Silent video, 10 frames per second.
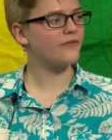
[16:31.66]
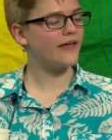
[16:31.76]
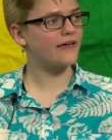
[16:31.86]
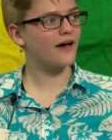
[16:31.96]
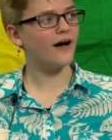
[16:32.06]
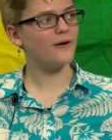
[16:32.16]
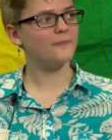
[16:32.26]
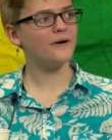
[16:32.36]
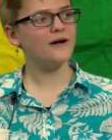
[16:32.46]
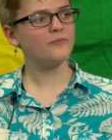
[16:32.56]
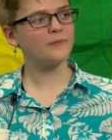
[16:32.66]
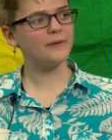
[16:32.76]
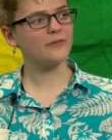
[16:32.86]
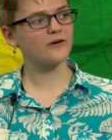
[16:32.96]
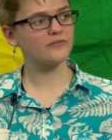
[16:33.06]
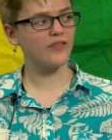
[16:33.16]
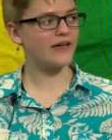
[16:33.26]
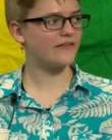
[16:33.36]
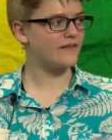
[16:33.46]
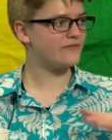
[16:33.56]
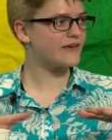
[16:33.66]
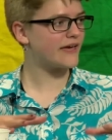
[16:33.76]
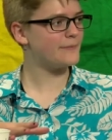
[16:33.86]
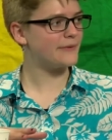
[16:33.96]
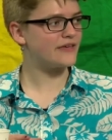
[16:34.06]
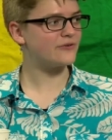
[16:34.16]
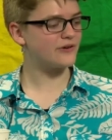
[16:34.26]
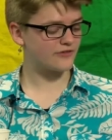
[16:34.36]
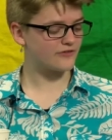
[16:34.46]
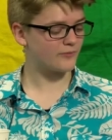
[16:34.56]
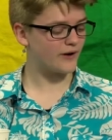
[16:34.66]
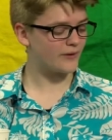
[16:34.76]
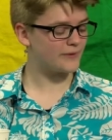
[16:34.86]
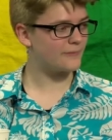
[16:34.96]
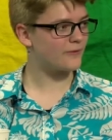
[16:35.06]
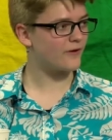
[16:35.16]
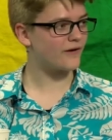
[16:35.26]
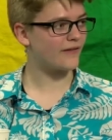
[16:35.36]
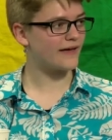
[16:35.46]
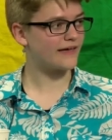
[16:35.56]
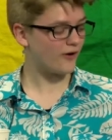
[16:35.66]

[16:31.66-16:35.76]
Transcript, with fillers: like um, where people are like leaving it ambiguous to where people are like,